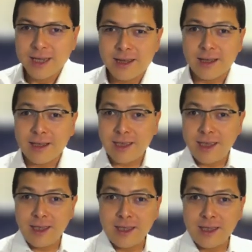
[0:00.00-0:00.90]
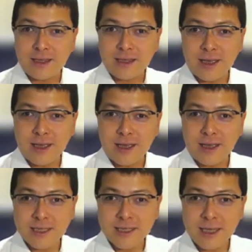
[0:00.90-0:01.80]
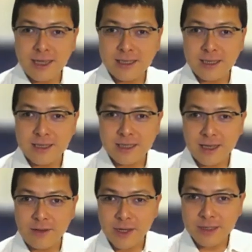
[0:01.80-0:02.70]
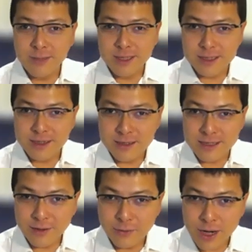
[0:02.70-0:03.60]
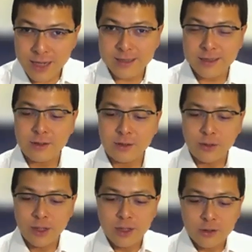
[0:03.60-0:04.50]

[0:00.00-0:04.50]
the king exercises Westminster's rights to